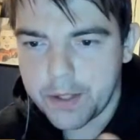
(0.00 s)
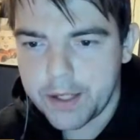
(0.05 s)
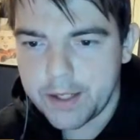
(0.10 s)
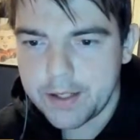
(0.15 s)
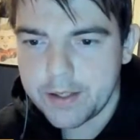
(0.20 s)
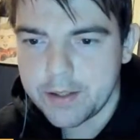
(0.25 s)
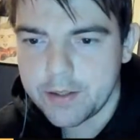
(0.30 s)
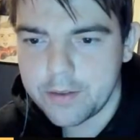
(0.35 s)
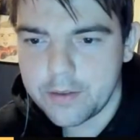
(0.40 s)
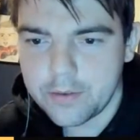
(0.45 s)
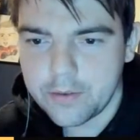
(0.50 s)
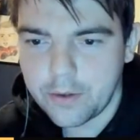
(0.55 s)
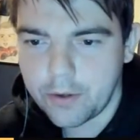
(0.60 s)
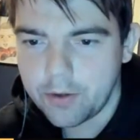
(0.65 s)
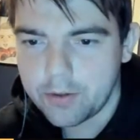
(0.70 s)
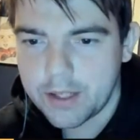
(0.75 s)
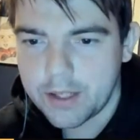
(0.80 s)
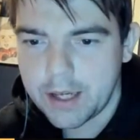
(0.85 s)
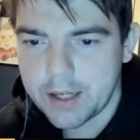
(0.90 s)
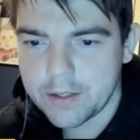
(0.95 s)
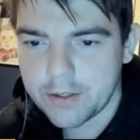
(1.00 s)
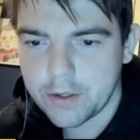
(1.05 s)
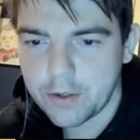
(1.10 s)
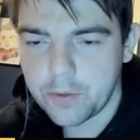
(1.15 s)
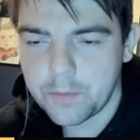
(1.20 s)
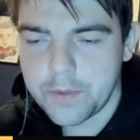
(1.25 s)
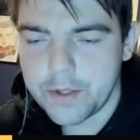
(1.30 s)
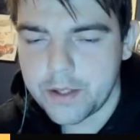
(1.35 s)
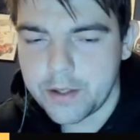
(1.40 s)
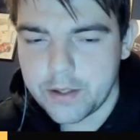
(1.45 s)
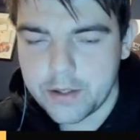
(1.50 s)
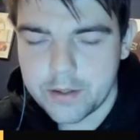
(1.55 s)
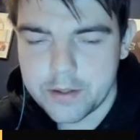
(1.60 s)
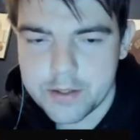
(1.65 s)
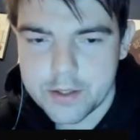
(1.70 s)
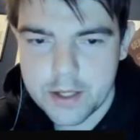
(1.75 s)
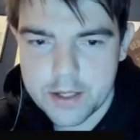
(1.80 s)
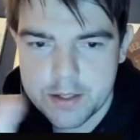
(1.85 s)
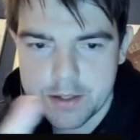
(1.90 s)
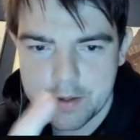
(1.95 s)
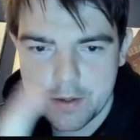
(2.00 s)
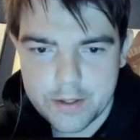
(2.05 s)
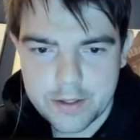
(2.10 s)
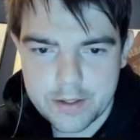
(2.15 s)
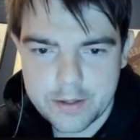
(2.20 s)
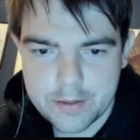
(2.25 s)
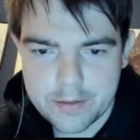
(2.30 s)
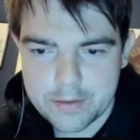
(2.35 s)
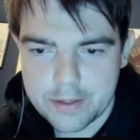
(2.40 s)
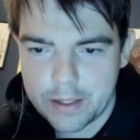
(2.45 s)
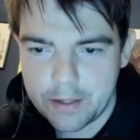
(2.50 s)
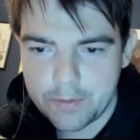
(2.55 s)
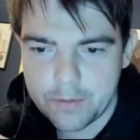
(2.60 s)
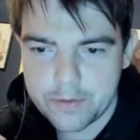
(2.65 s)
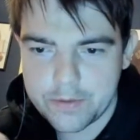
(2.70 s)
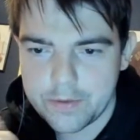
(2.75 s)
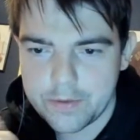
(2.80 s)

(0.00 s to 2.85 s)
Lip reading: in and on that comment and say something that